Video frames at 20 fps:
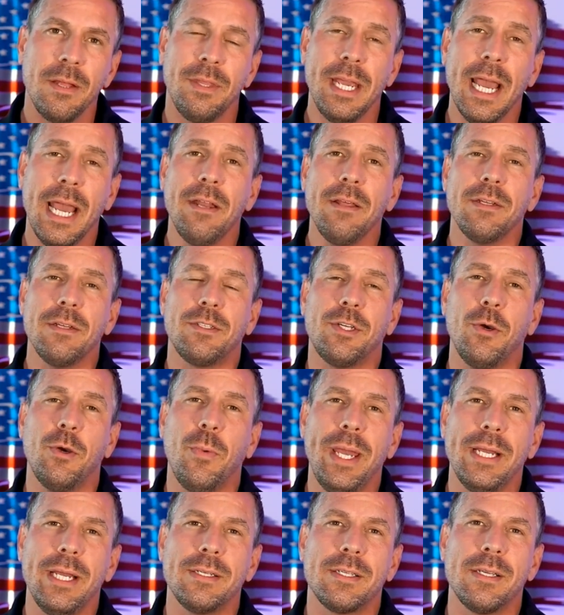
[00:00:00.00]
The end of the 2
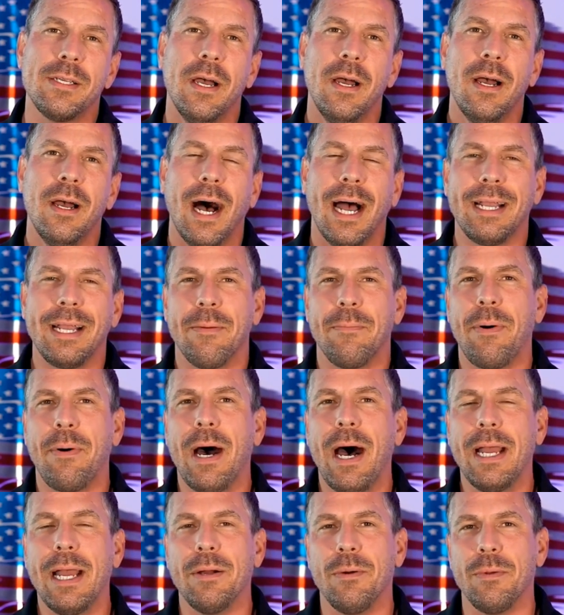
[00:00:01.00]
weeks, I
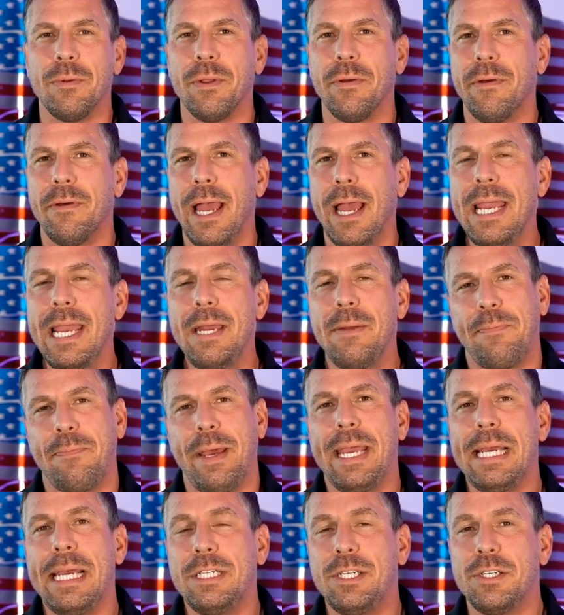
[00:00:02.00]
compiled 8
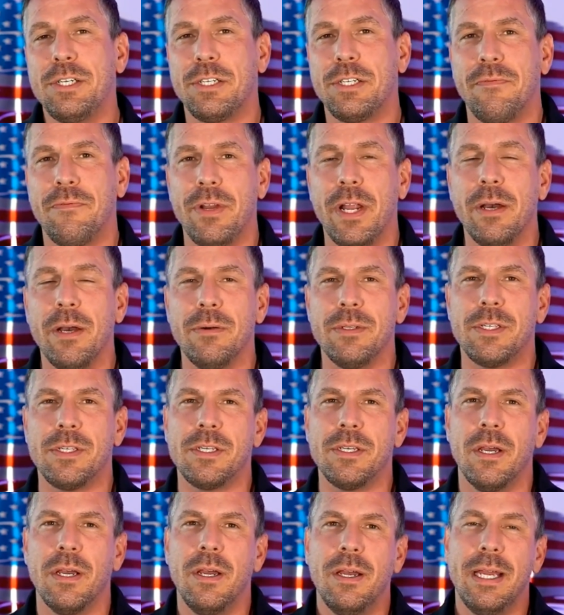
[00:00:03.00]
pages of
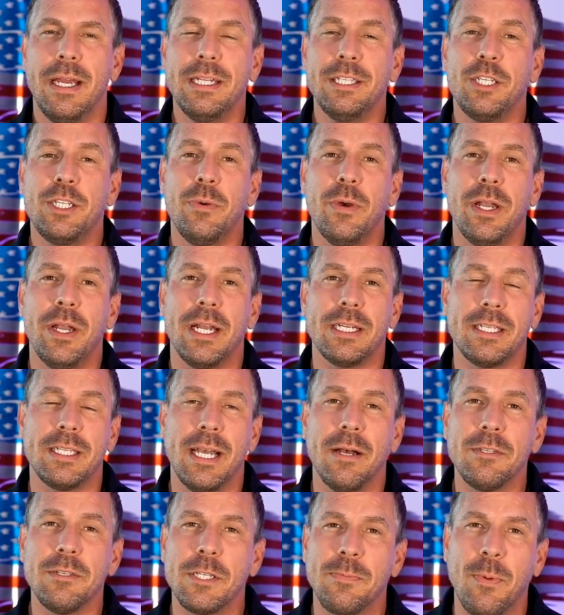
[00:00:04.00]
notes into an
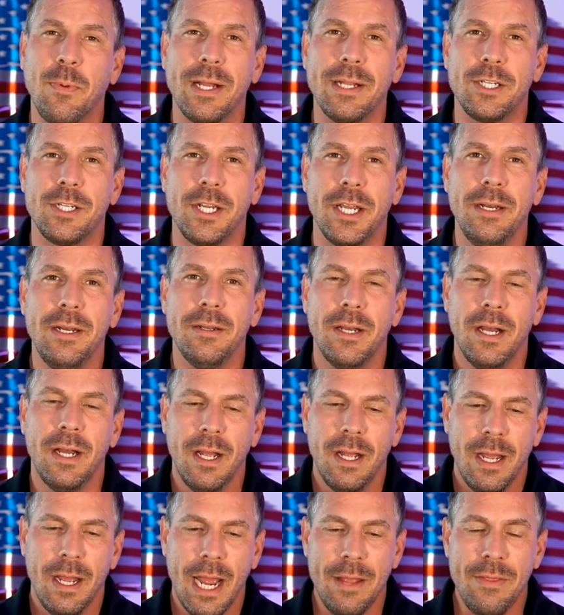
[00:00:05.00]
Excel spreadsheet.
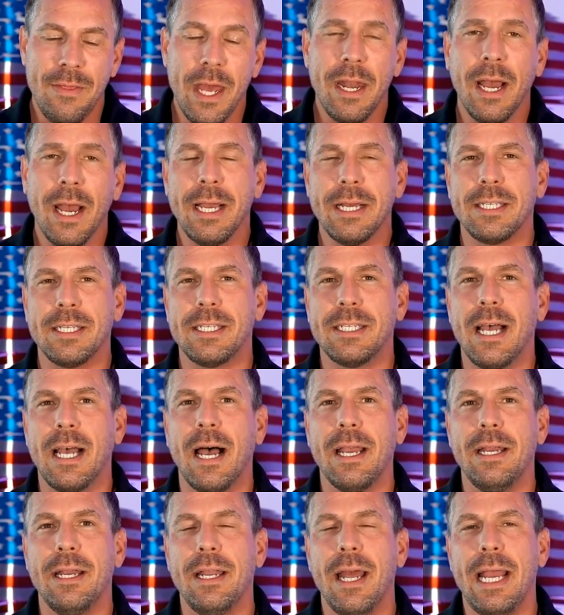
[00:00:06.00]
and then I
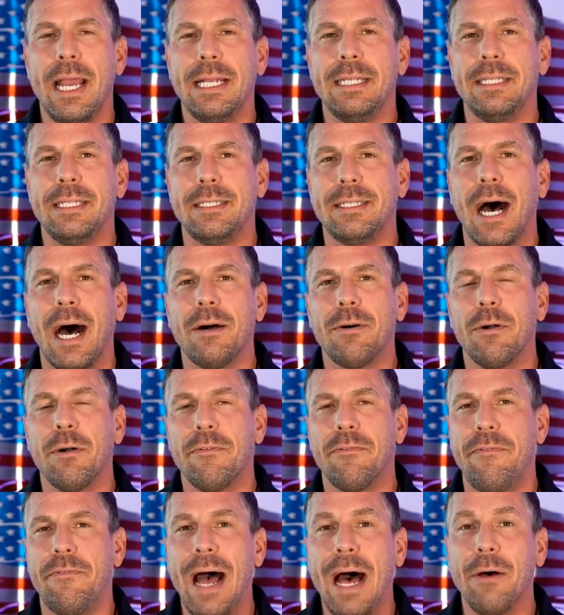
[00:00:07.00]
assigned a dollar
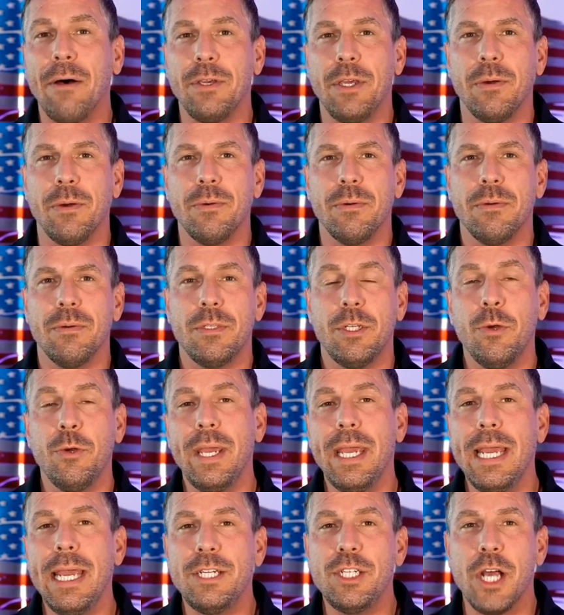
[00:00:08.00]
value to
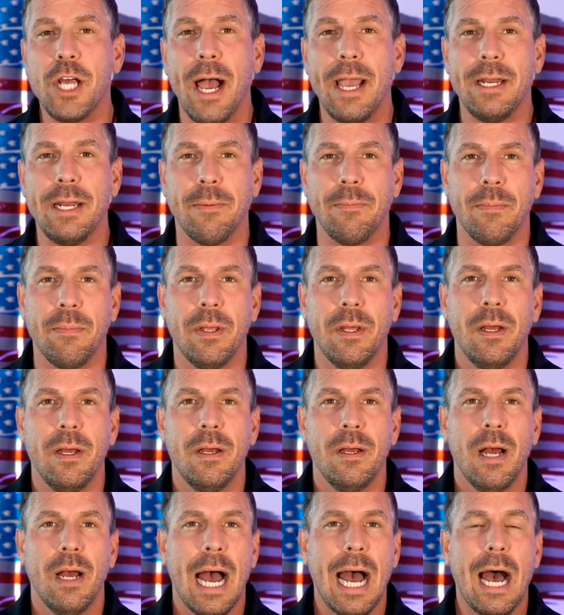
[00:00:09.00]
each item.
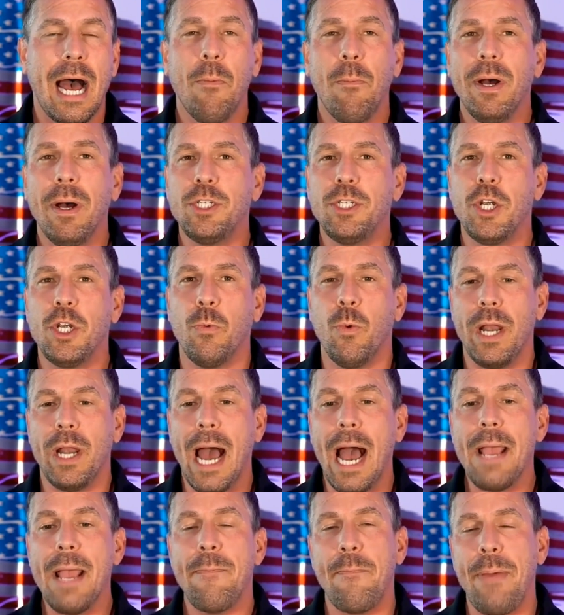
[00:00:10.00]
How much would
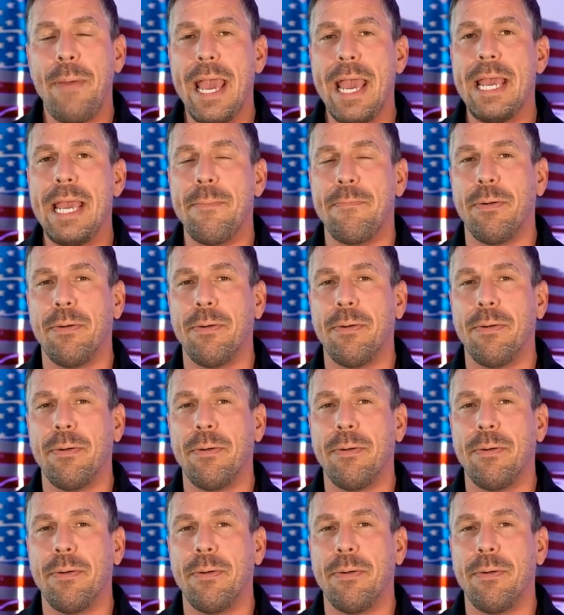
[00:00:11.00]
I pay